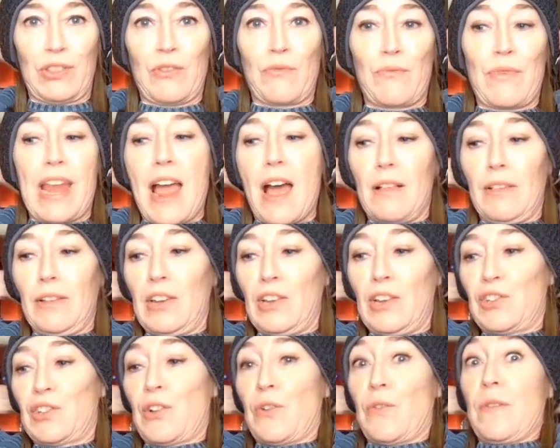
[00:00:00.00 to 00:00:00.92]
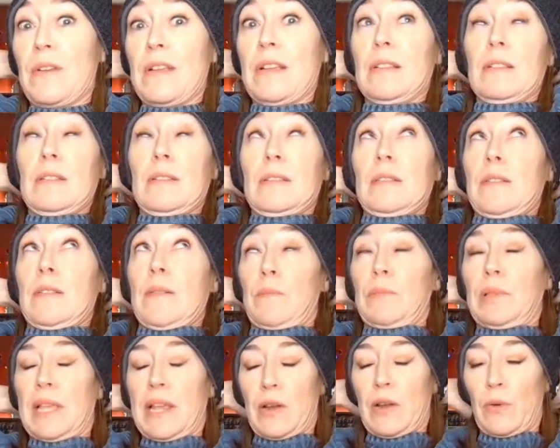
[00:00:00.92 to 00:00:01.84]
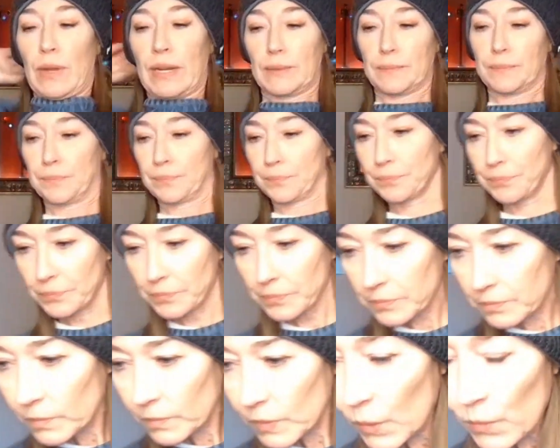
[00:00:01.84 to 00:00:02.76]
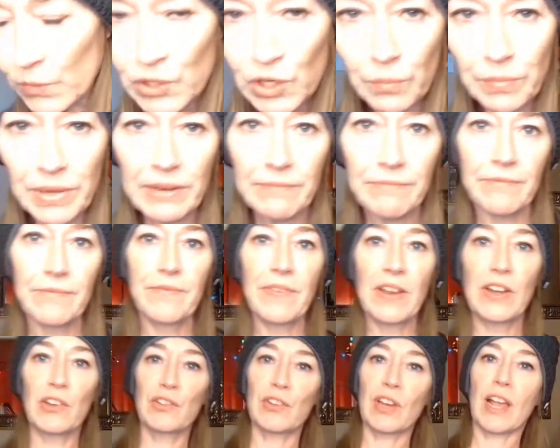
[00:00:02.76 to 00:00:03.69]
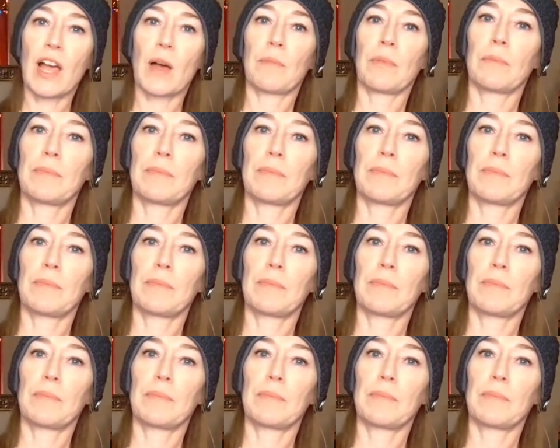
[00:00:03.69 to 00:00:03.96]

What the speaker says: the reality show Play to Win, which I'll be finishing up.